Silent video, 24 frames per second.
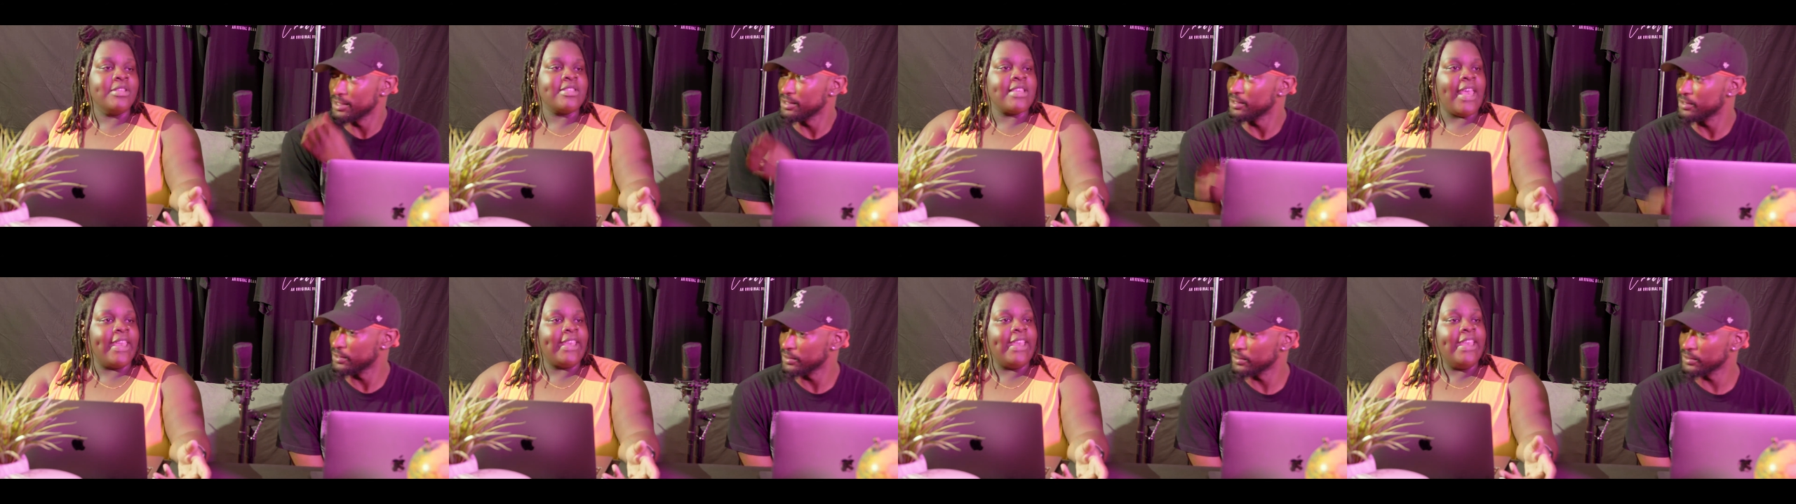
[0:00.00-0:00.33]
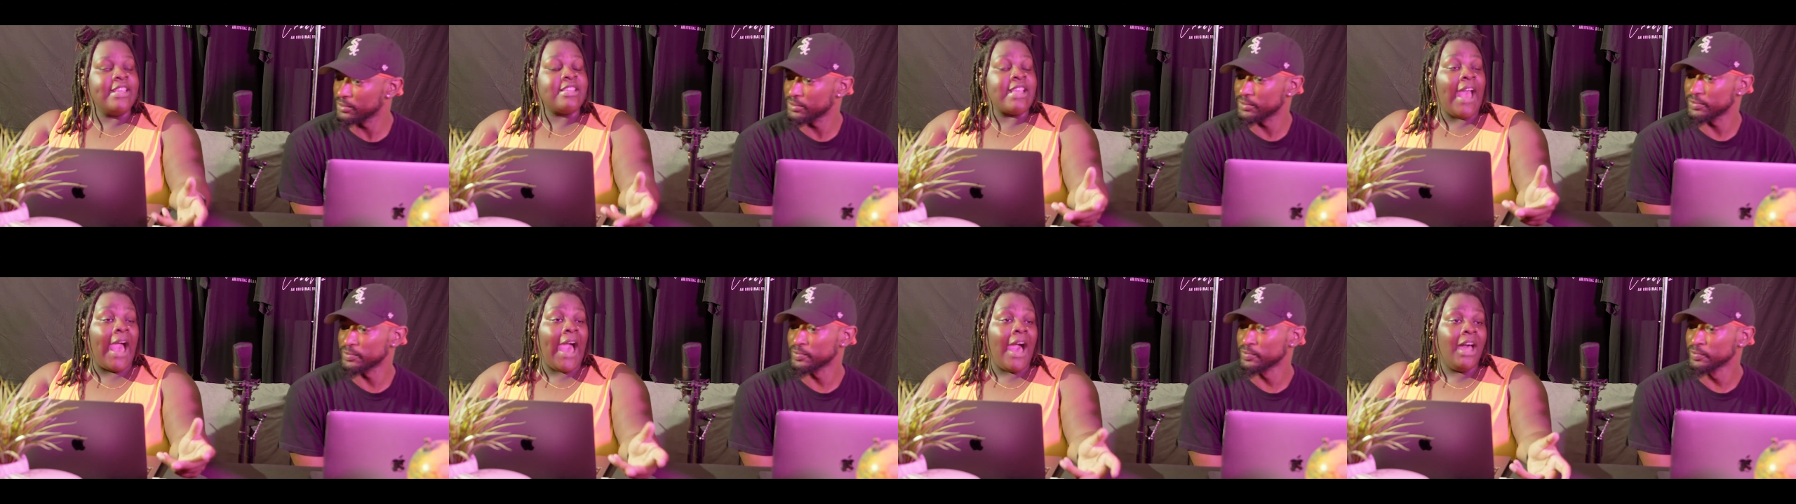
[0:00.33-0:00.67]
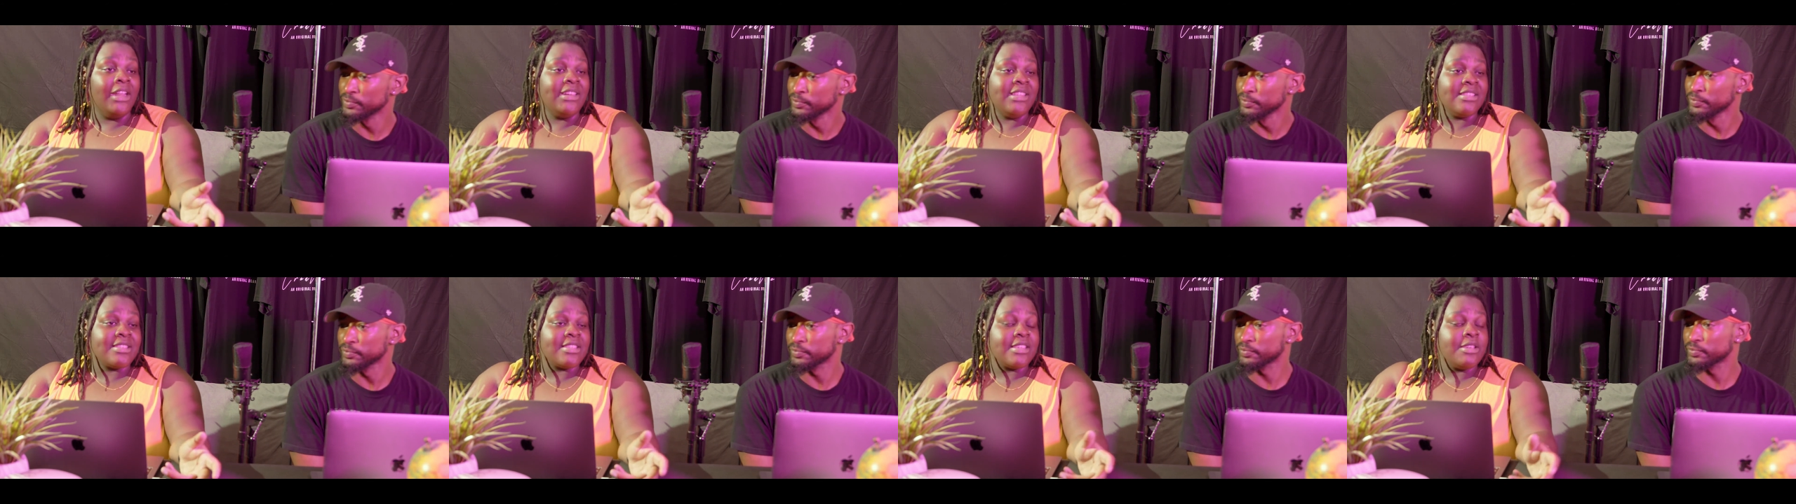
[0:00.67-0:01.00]
Speaker 1: it's like it's
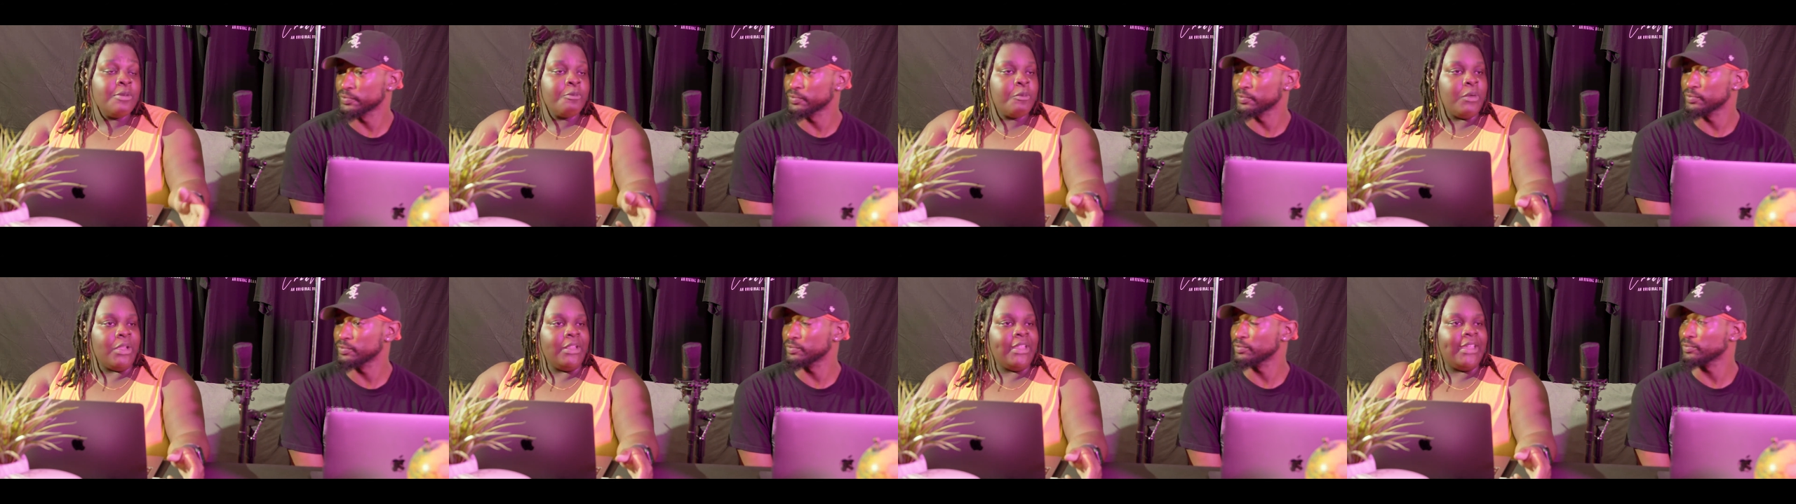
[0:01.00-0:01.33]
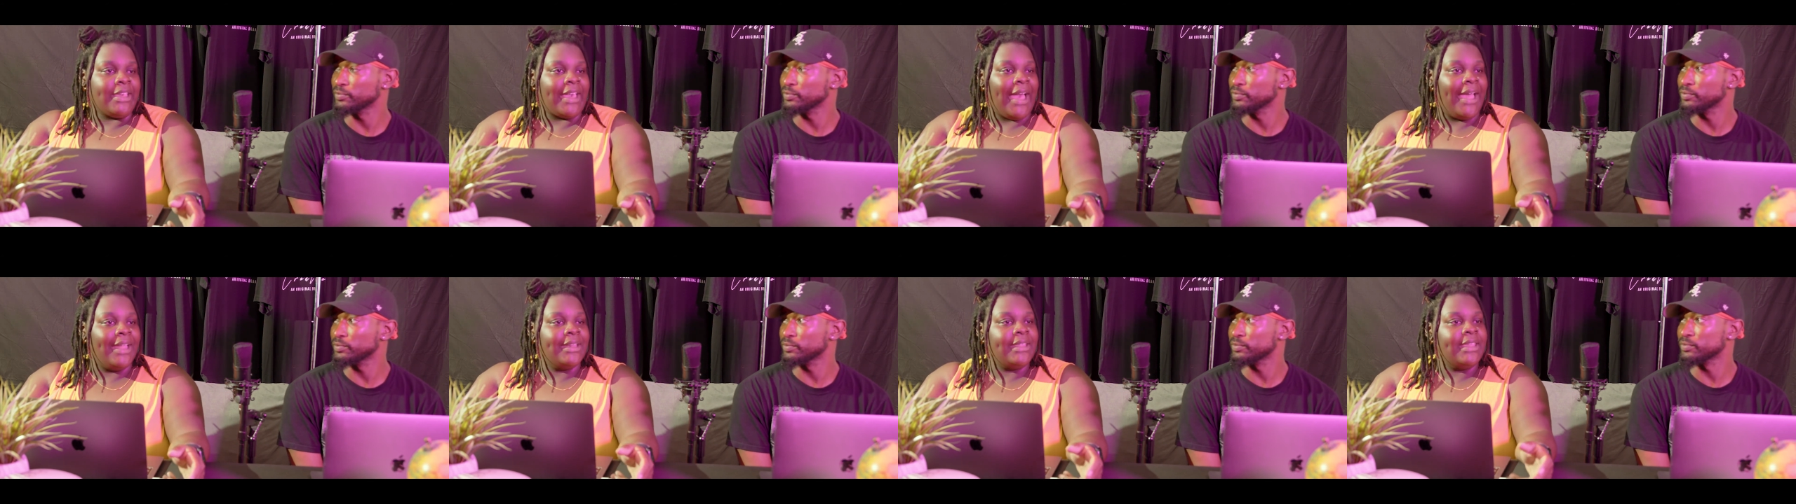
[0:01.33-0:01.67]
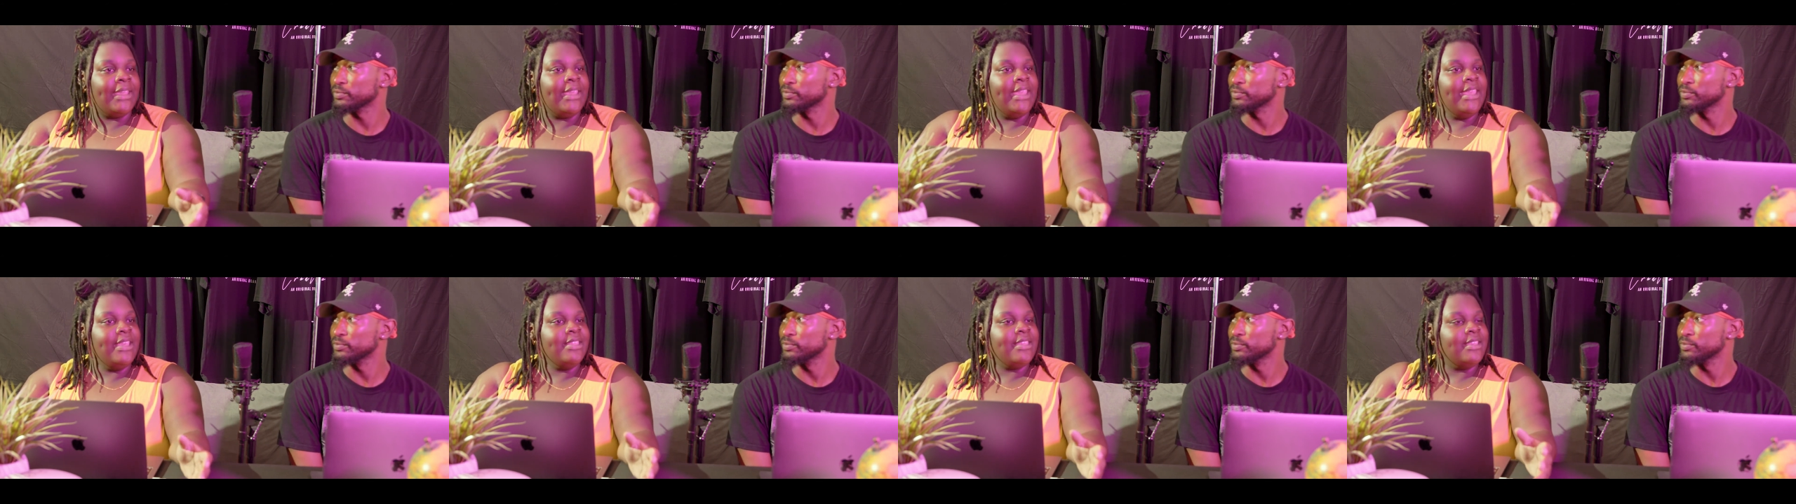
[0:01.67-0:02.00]
honestly really kind of
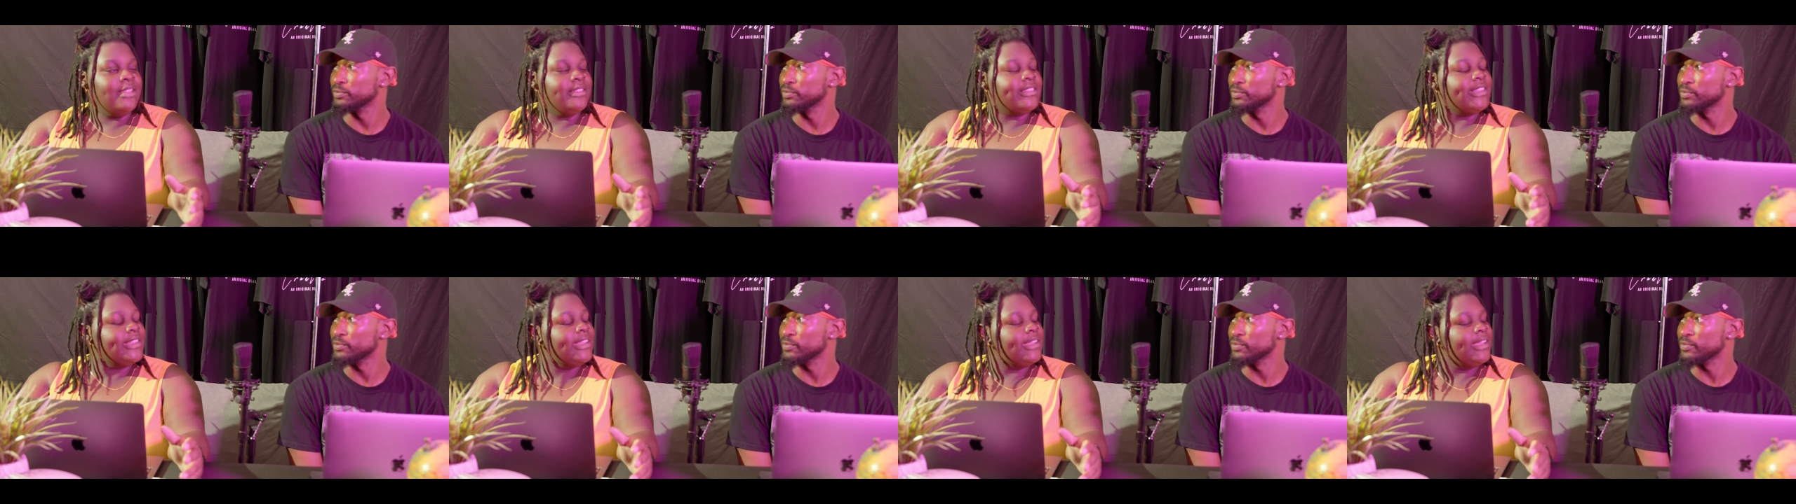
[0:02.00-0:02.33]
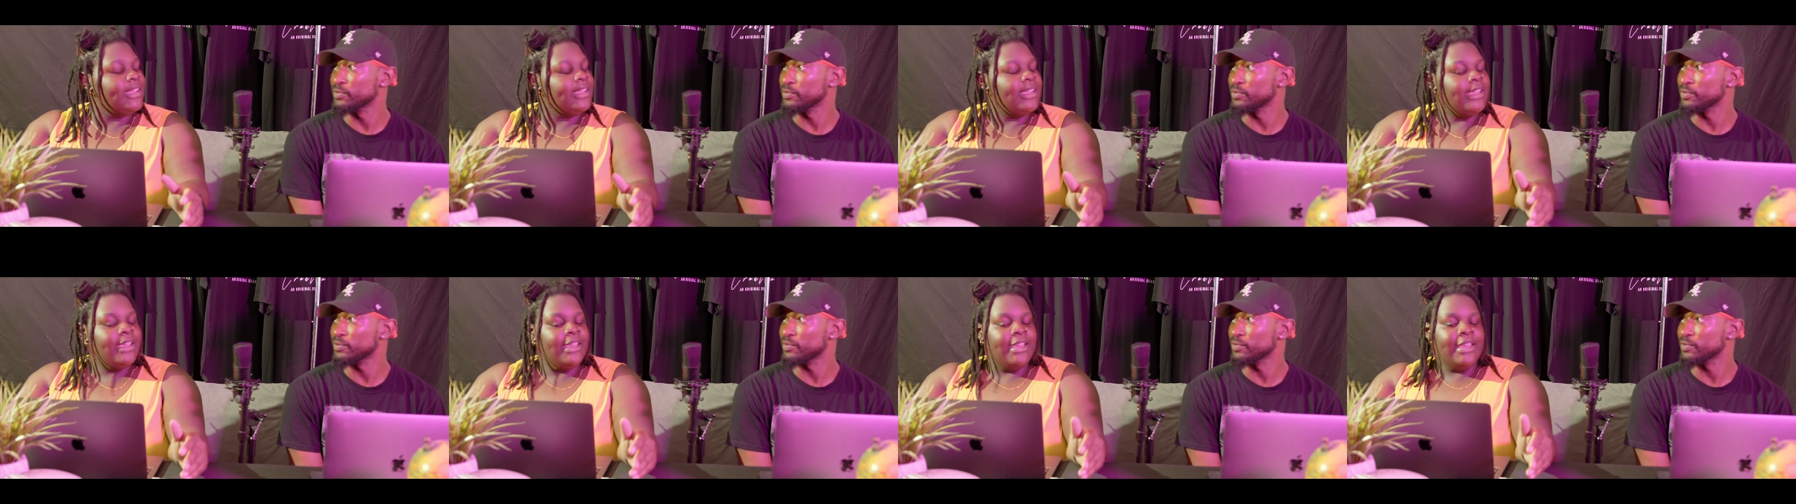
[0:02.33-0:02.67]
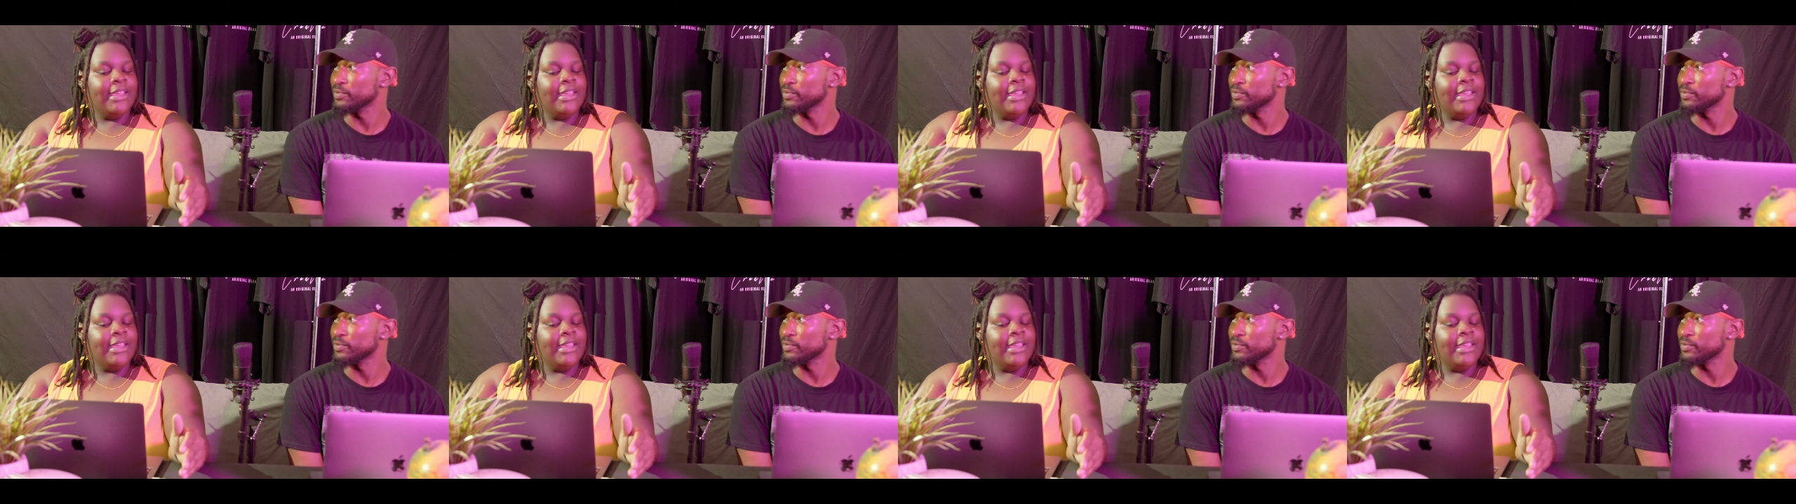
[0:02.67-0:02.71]
easy to